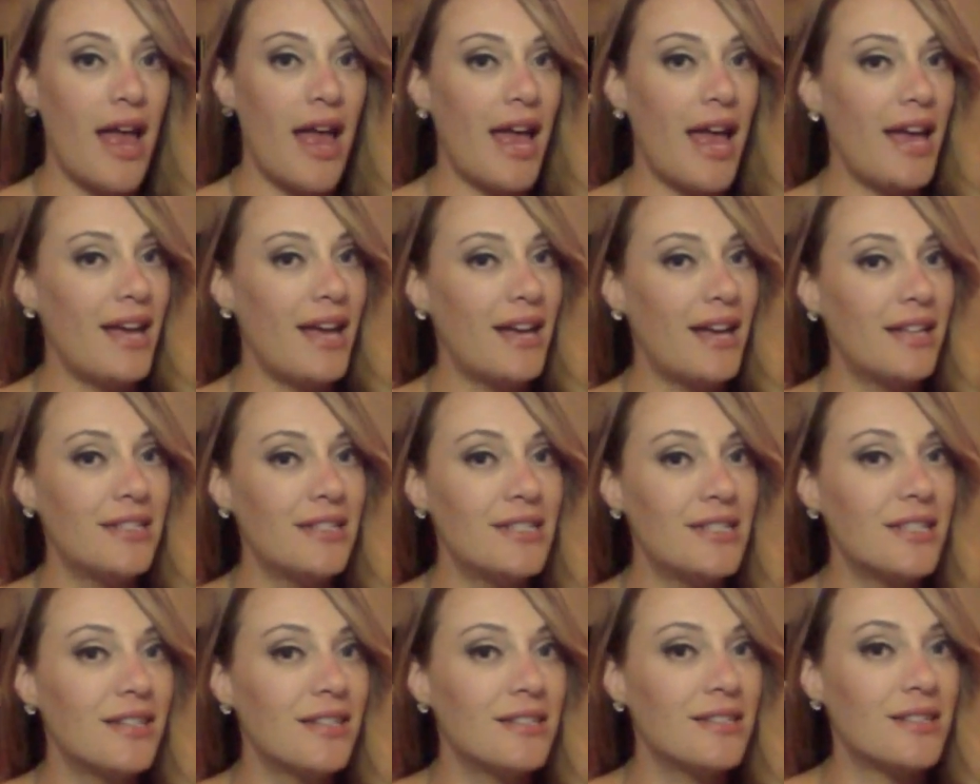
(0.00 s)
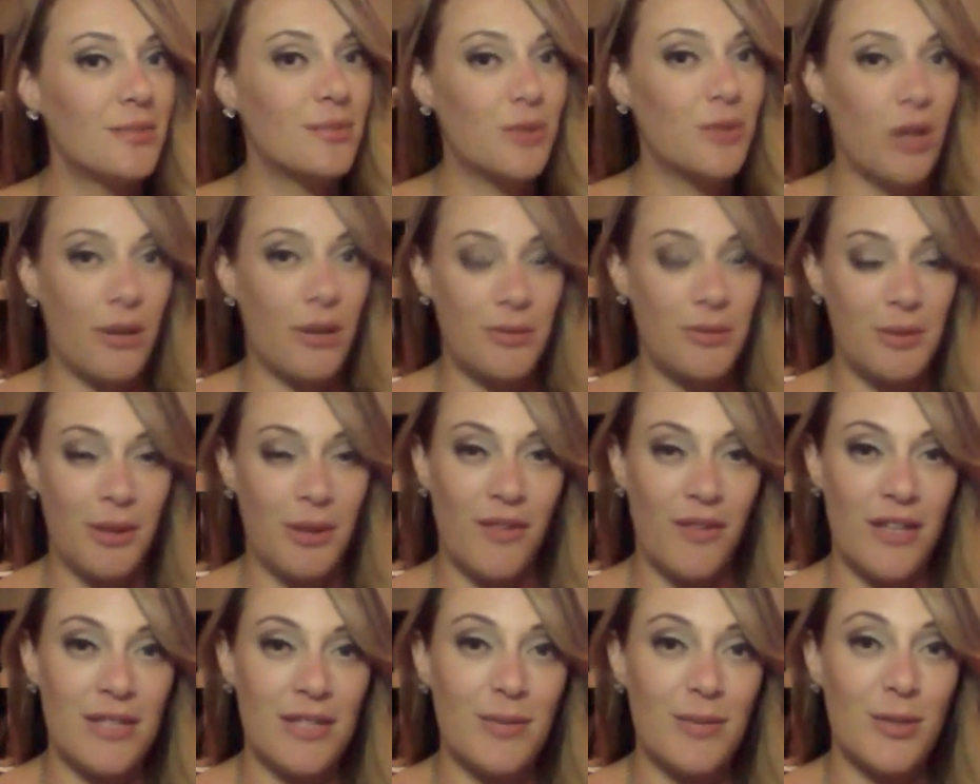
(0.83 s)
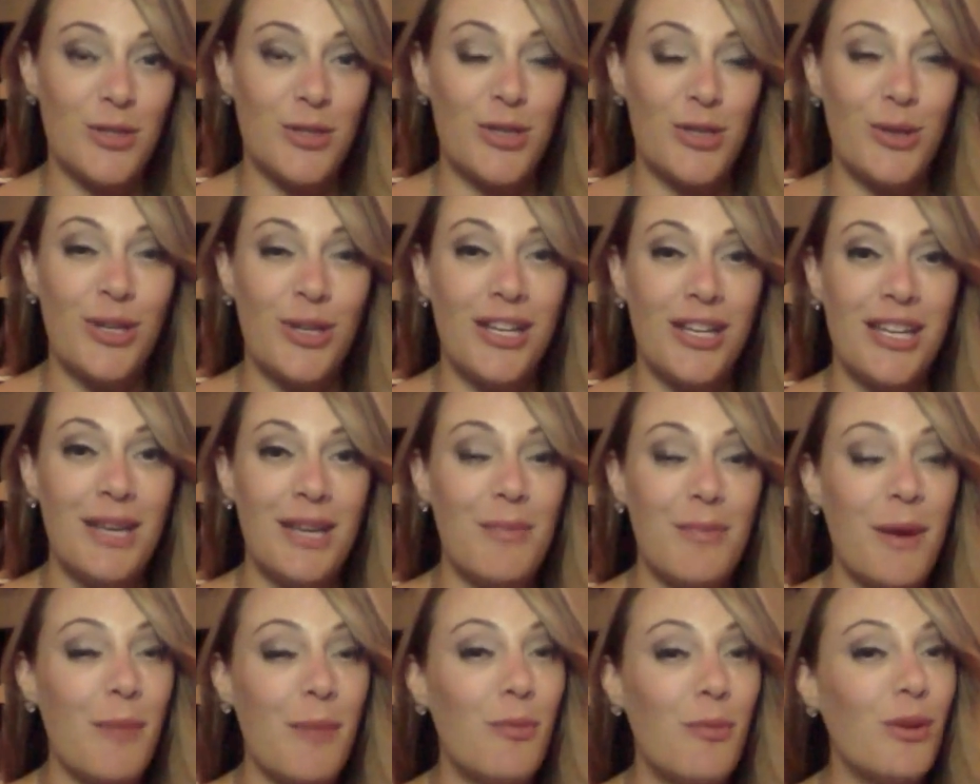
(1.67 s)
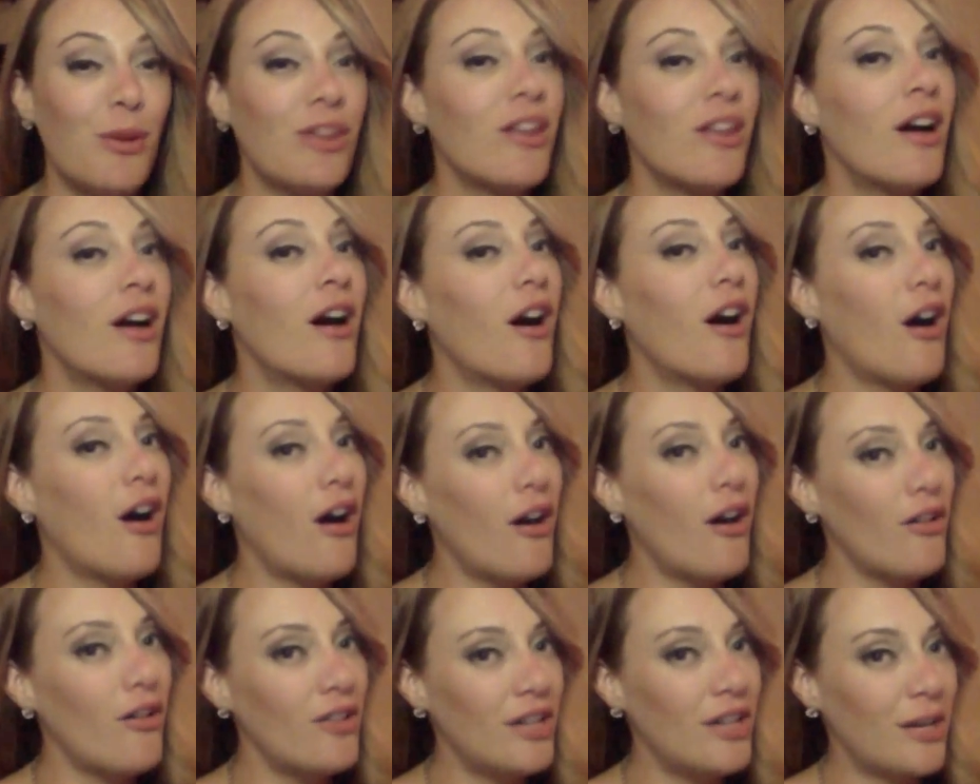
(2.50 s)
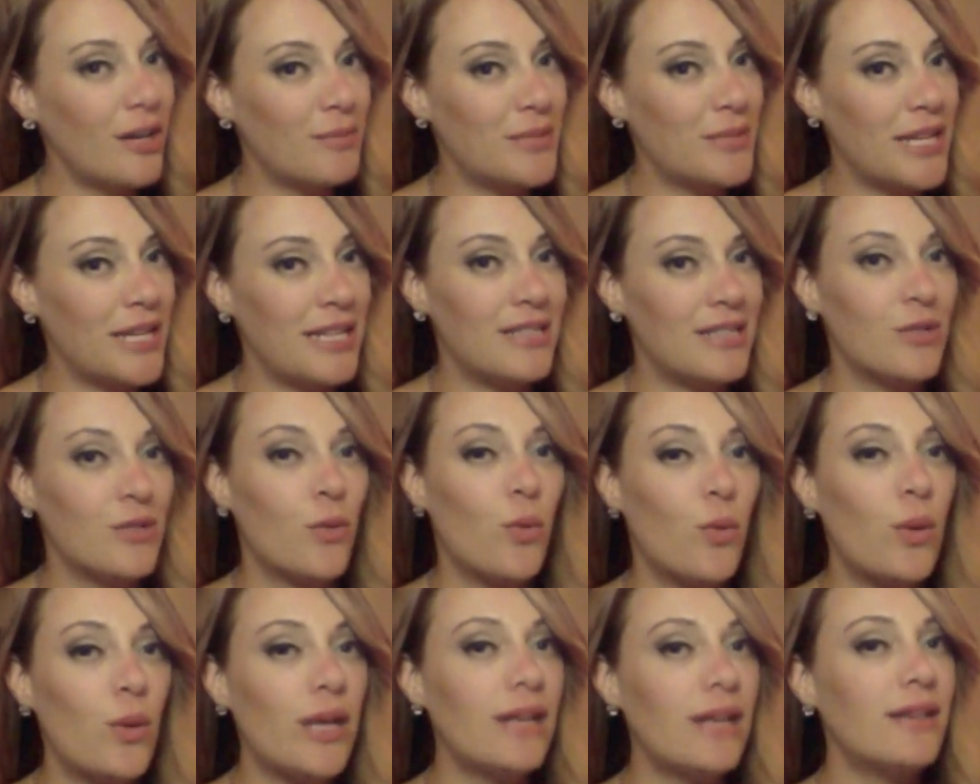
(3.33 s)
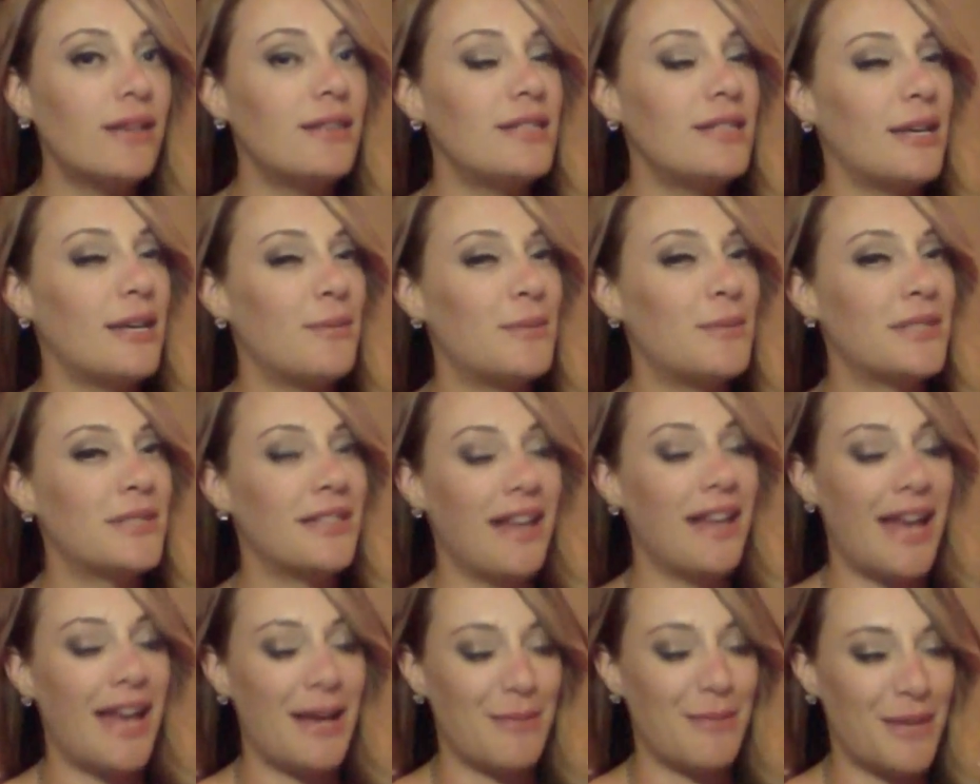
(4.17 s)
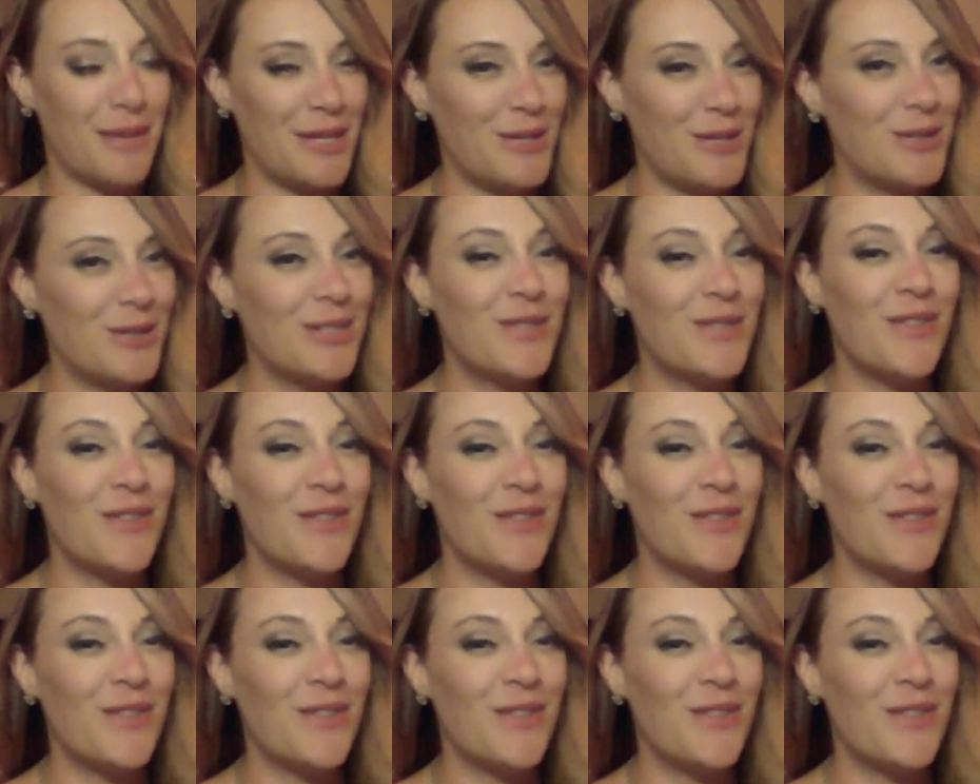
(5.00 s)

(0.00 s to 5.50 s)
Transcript: And subscribe to me on Facebook so you can keep up with all the updates, weekly tips, and my newest